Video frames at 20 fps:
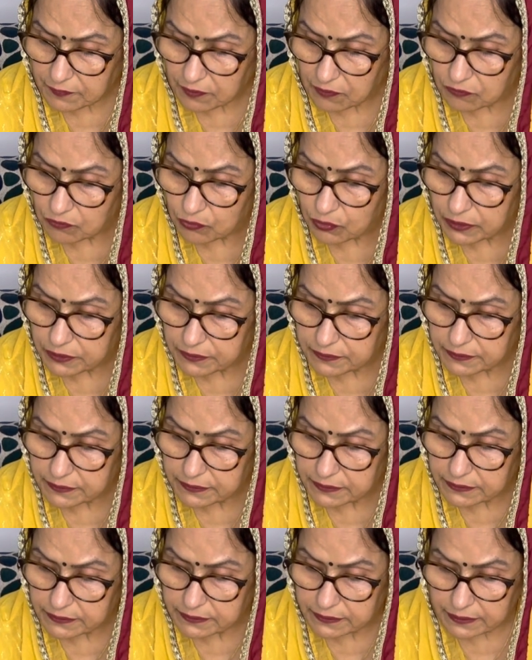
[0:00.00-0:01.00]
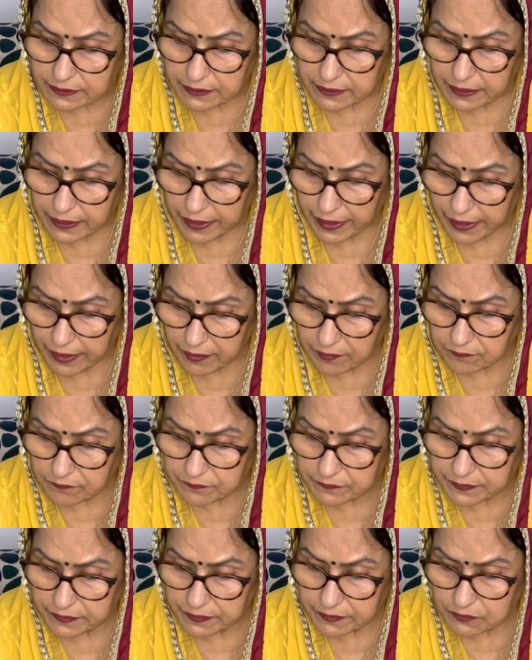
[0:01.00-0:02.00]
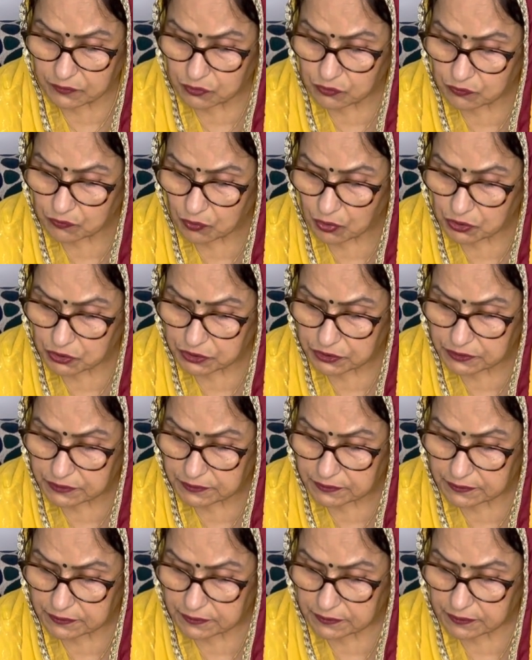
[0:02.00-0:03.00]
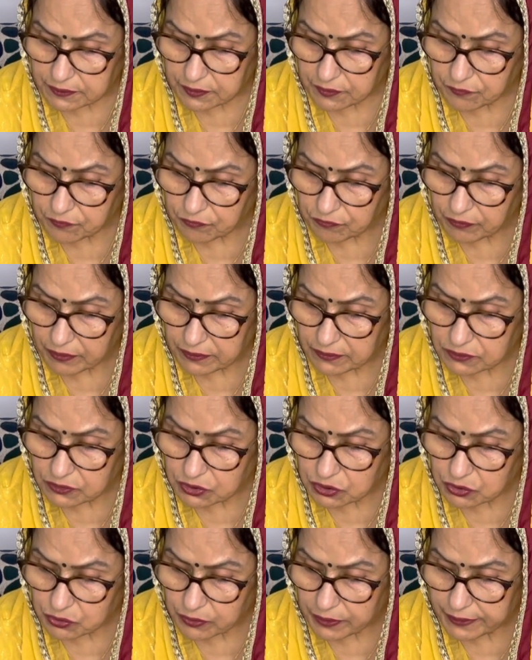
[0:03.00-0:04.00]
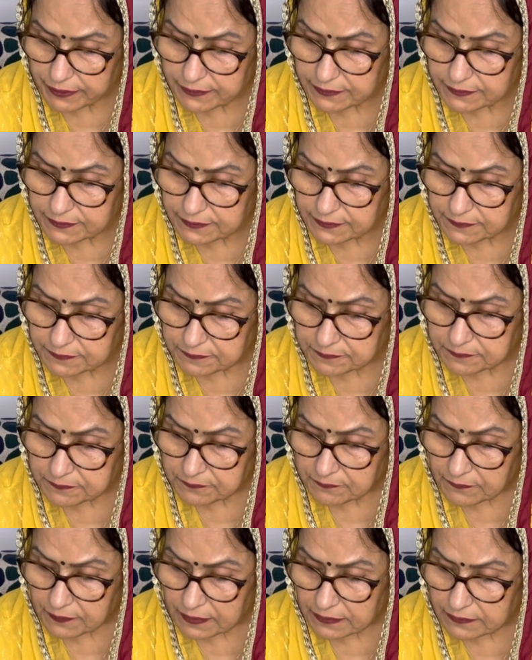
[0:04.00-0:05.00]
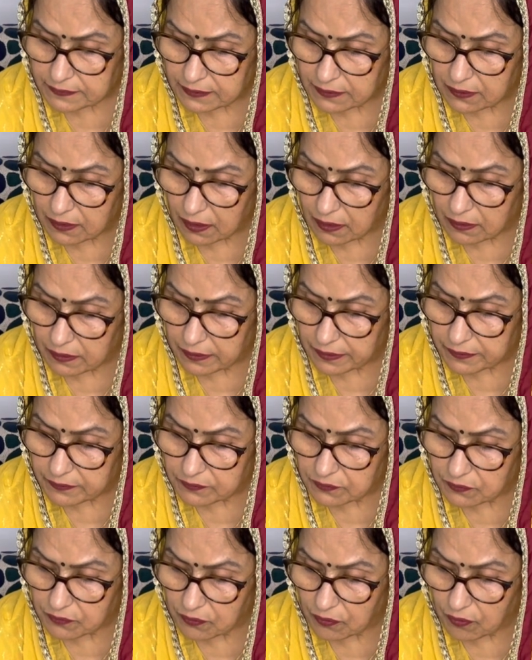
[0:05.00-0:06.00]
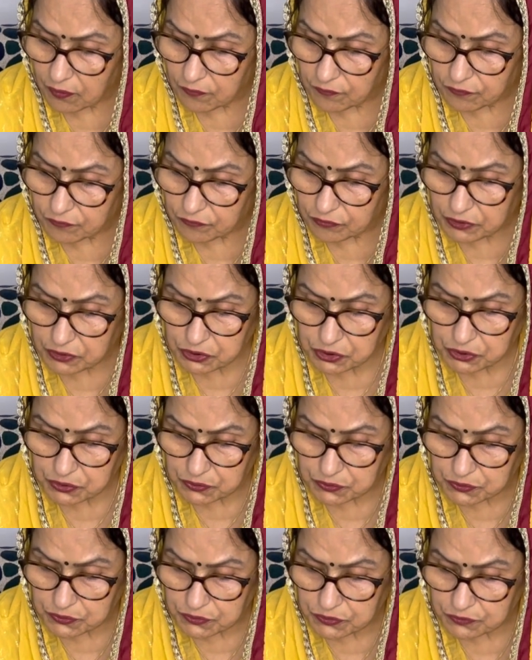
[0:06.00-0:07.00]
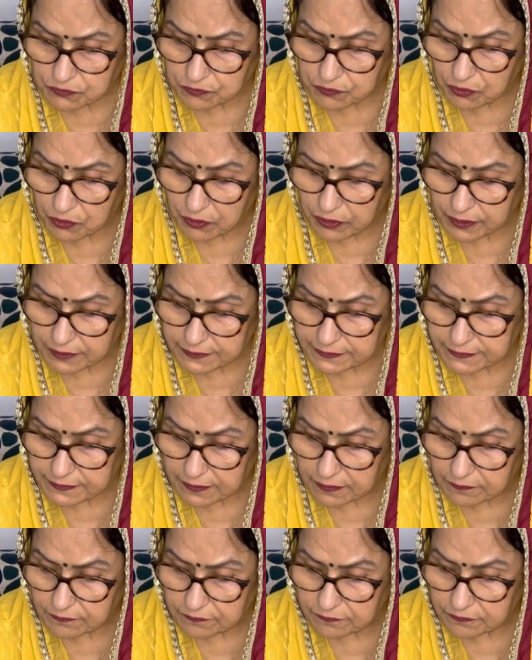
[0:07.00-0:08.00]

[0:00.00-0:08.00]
What dirt have they to wash if one twines the garland of virtues for herself?